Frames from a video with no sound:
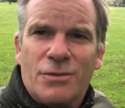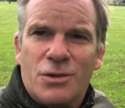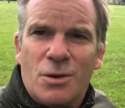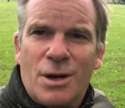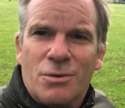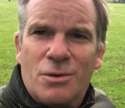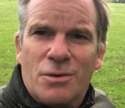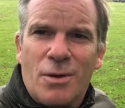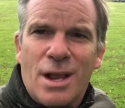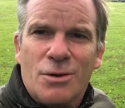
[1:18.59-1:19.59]
200,
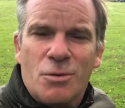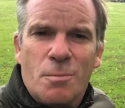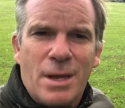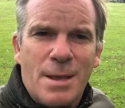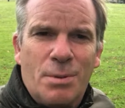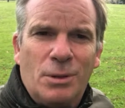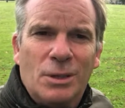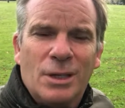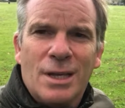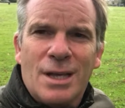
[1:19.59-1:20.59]
300 people